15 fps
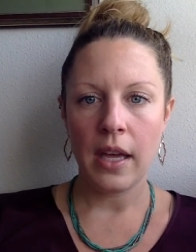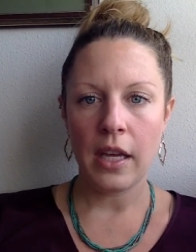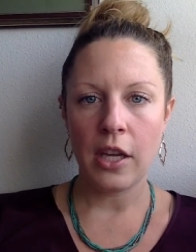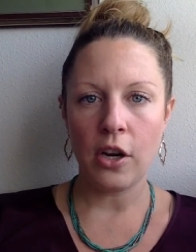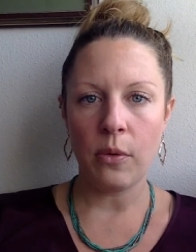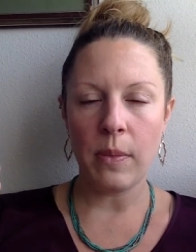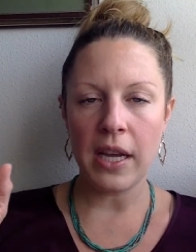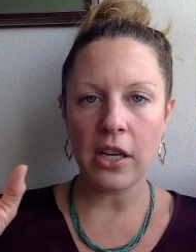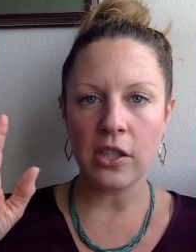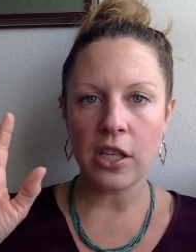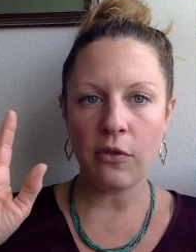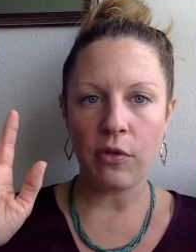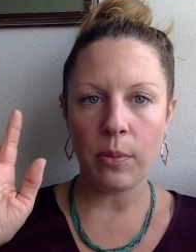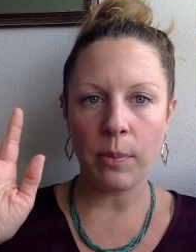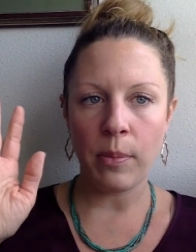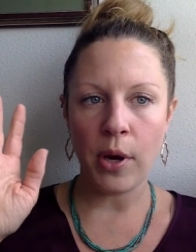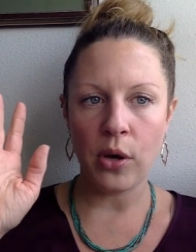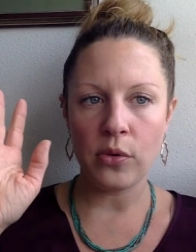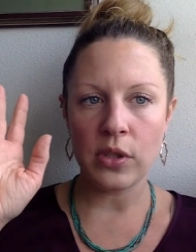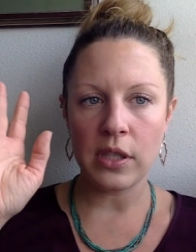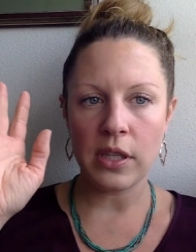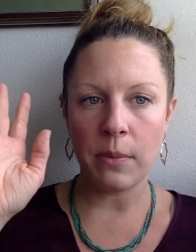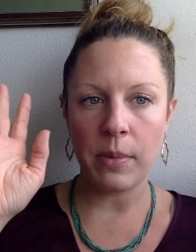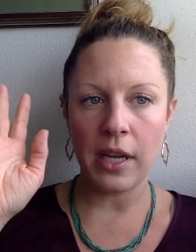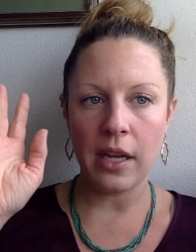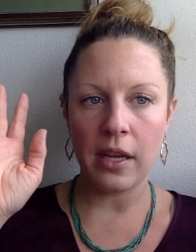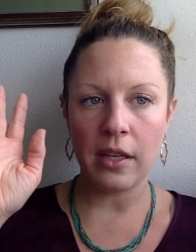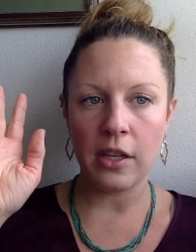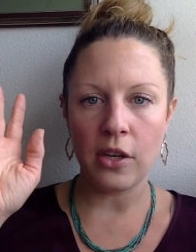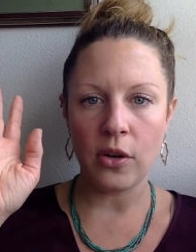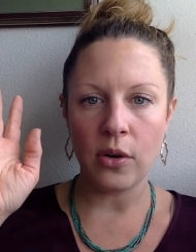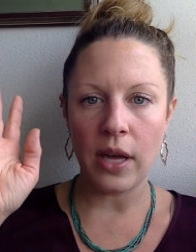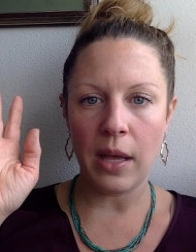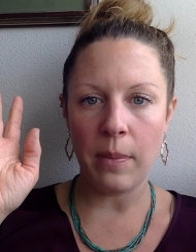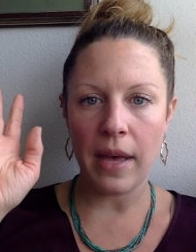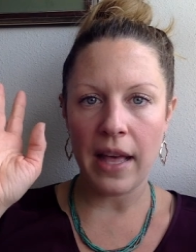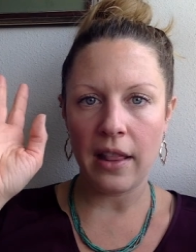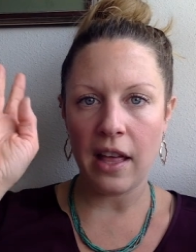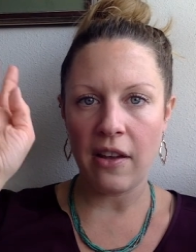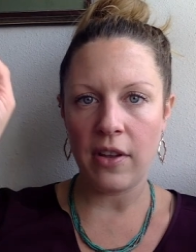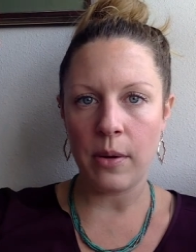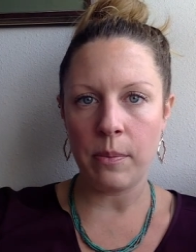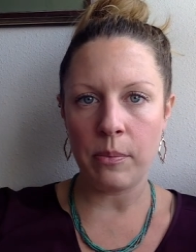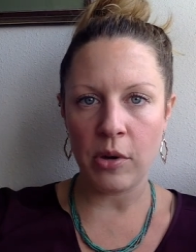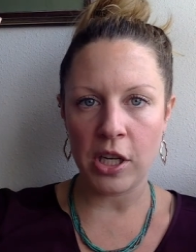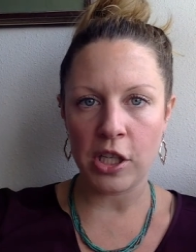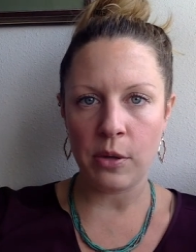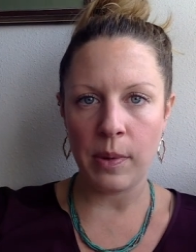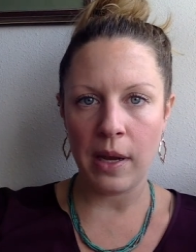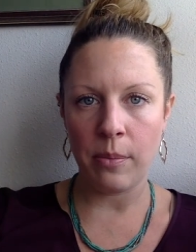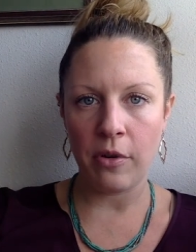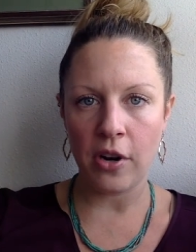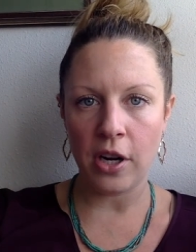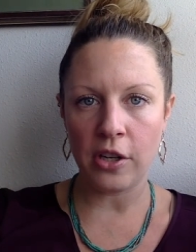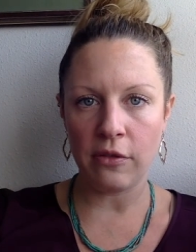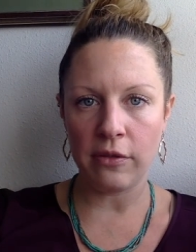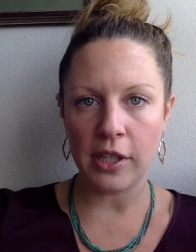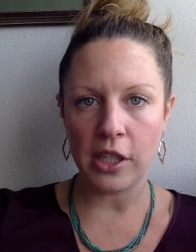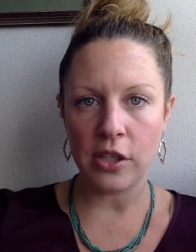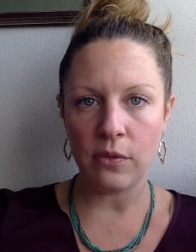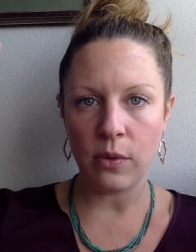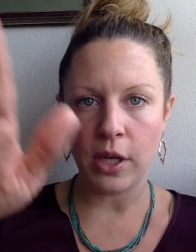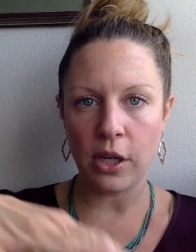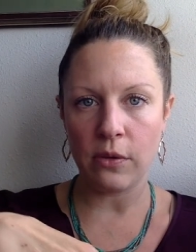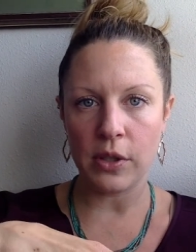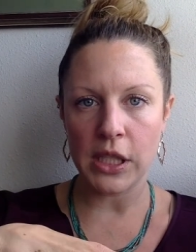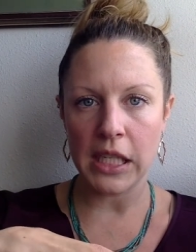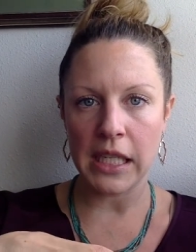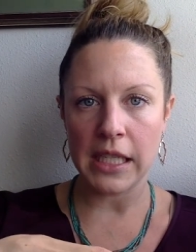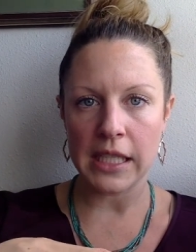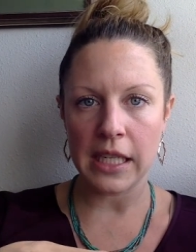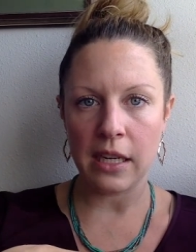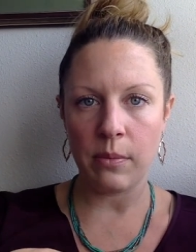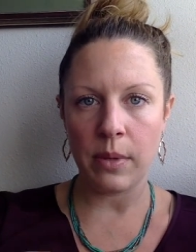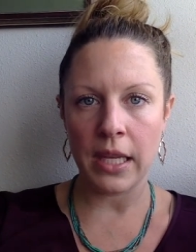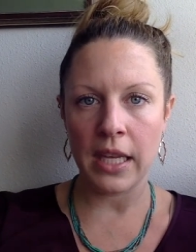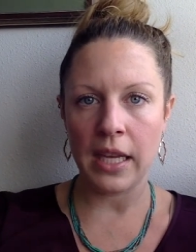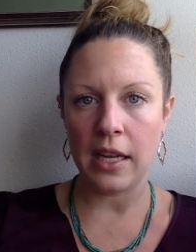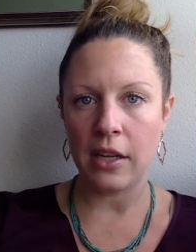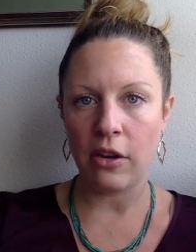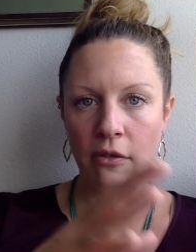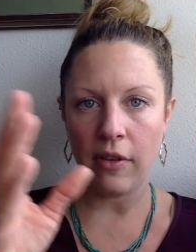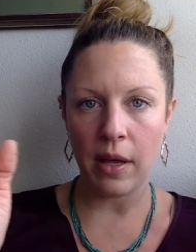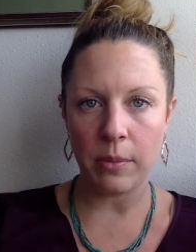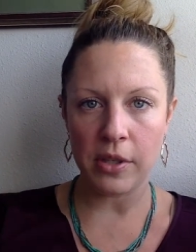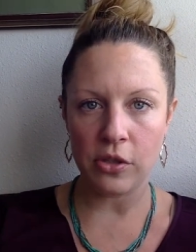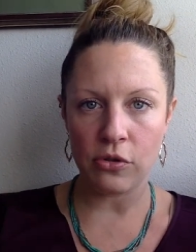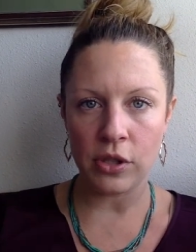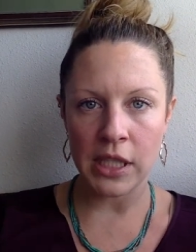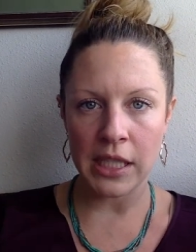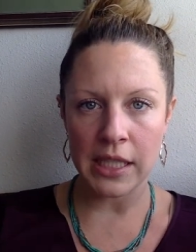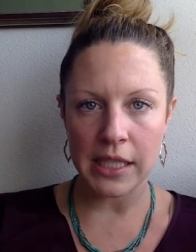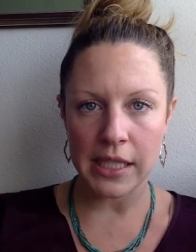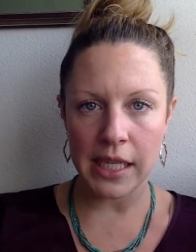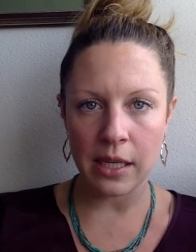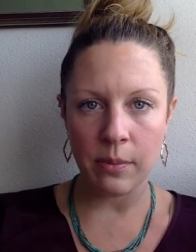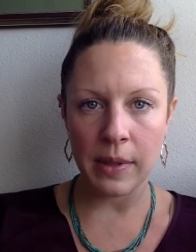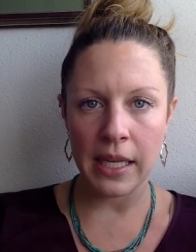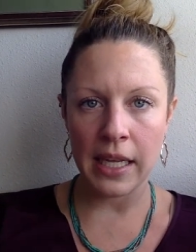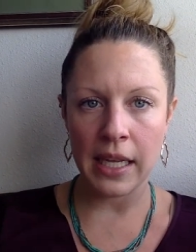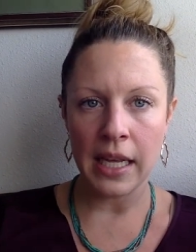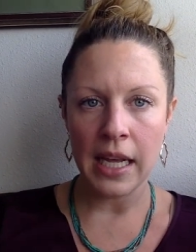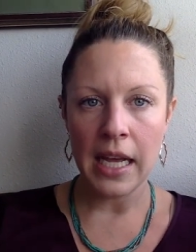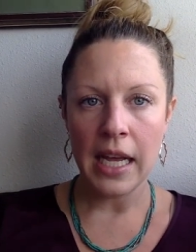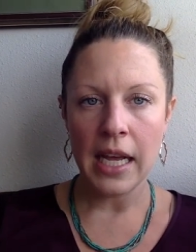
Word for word: you know, make yourself a post, a big, you know, 8 by 11 printer paper on your fridge of what your routine is going to be and your family's routine is going to be.